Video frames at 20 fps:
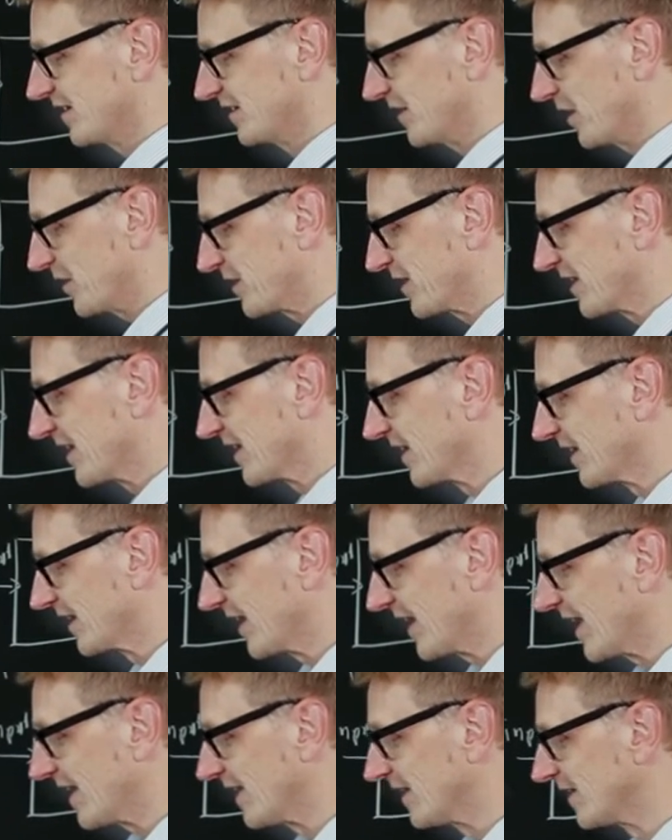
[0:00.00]
is
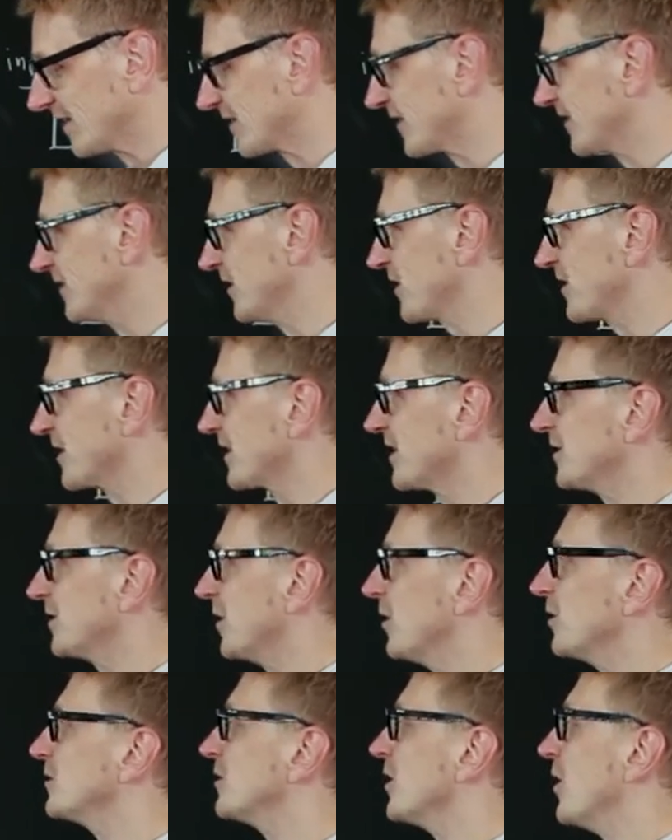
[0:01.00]
nothing else, nothing you
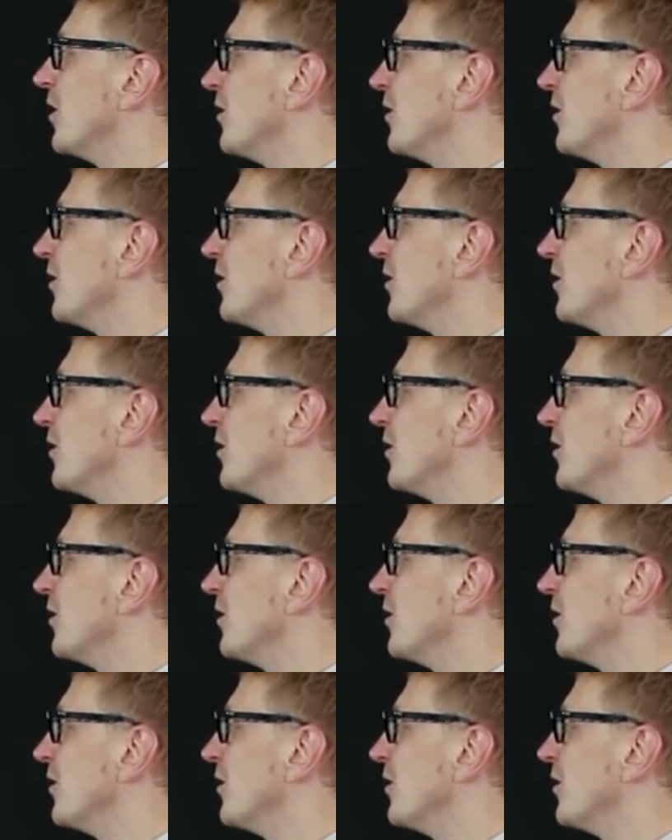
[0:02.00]
don't